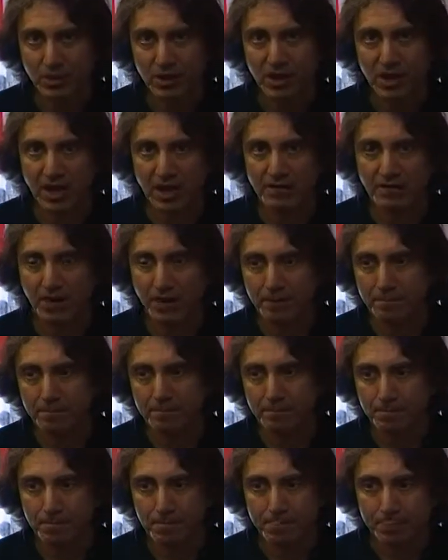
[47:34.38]
would have gave up.
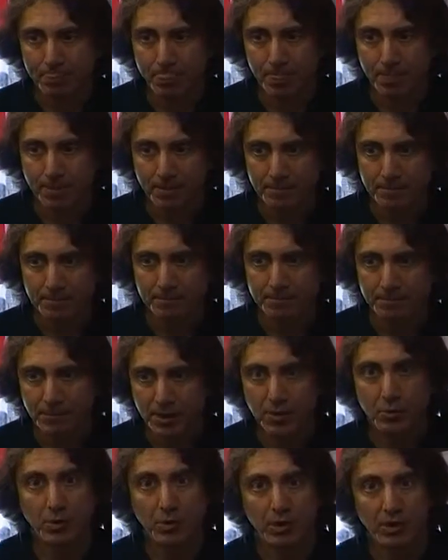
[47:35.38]

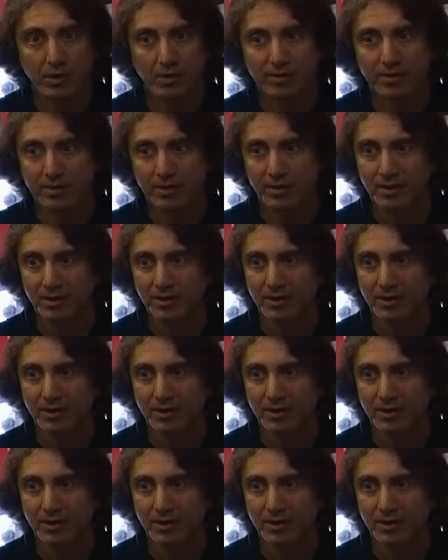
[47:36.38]
Well, he, he would have never